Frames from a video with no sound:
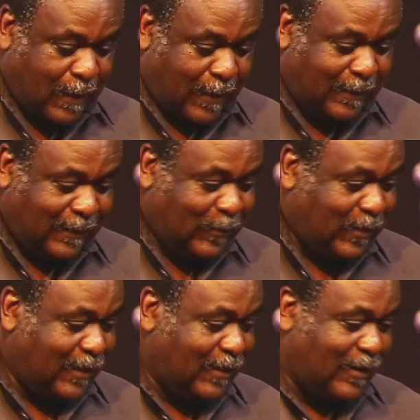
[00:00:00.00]
I think they
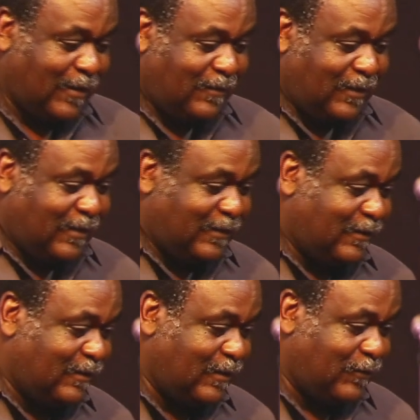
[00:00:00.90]
were having this
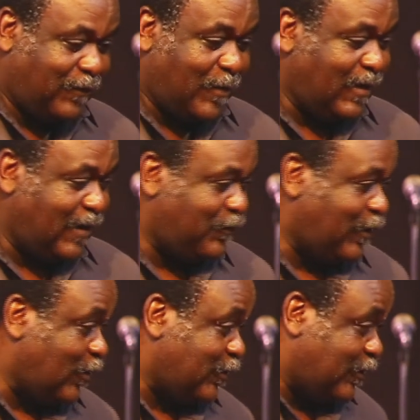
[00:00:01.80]
family
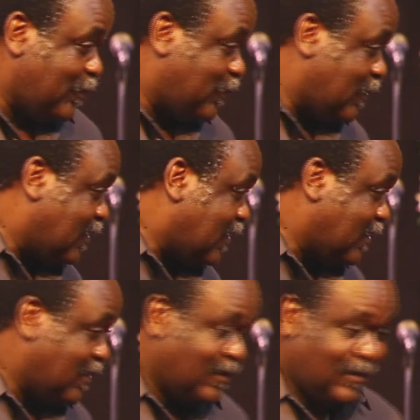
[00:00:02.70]
fellowship and
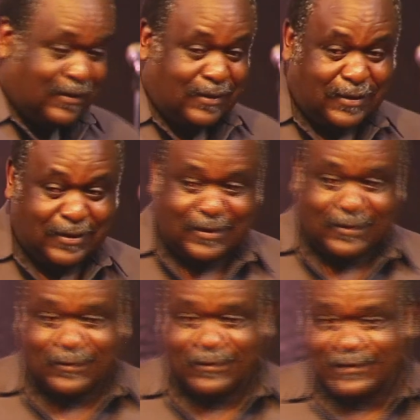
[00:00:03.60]

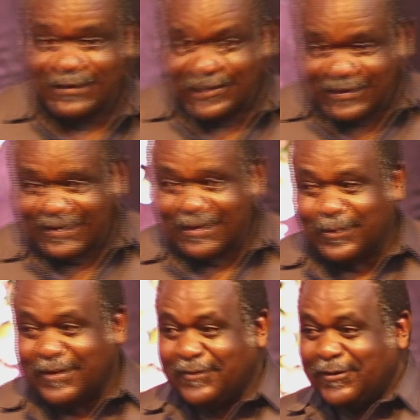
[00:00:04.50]
reading the
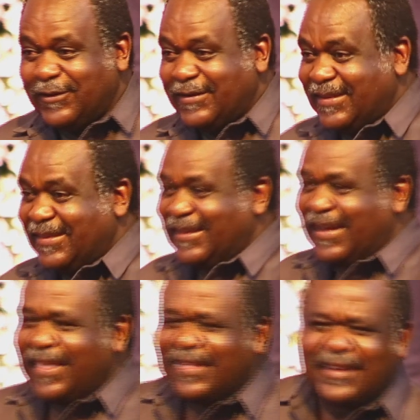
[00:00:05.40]
Word of God, and
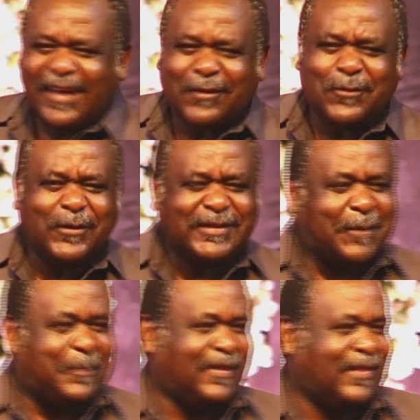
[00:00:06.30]
I don't know what
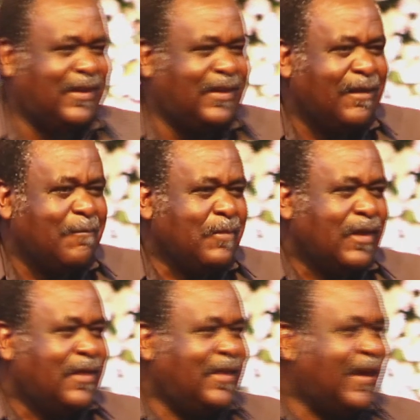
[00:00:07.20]
happened.
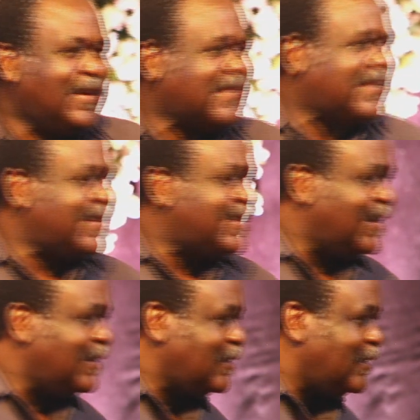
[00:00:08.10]
They had a
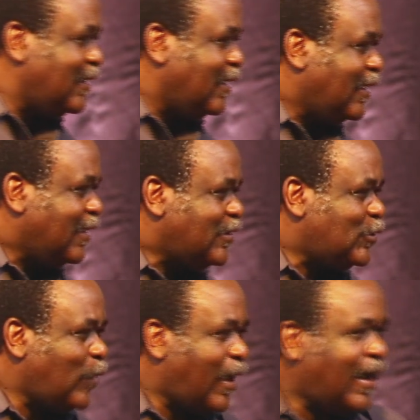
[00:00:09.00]
session
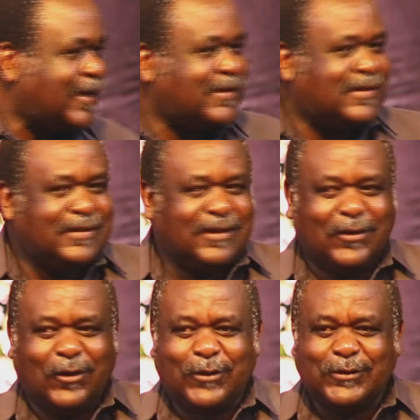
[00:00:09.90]
to act
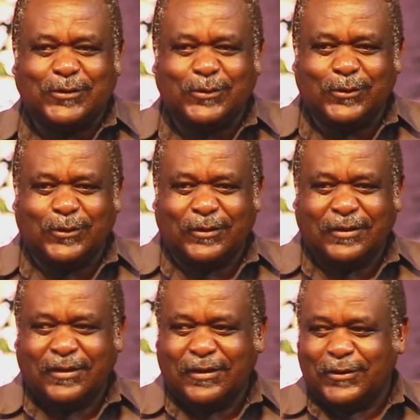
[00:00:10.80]
or to
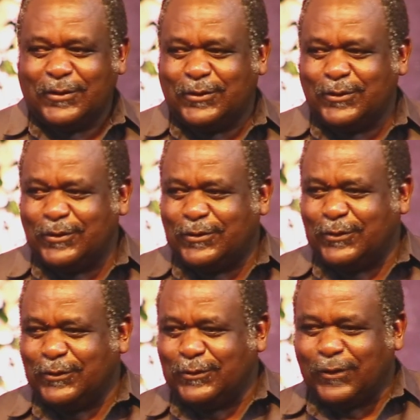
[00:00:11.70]

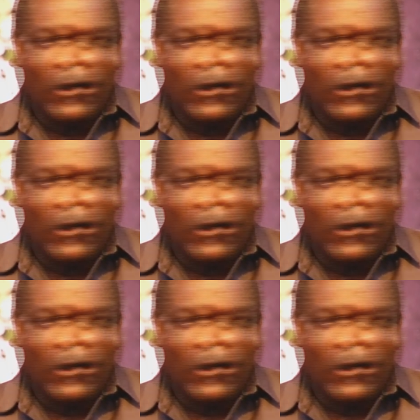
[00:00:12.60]
do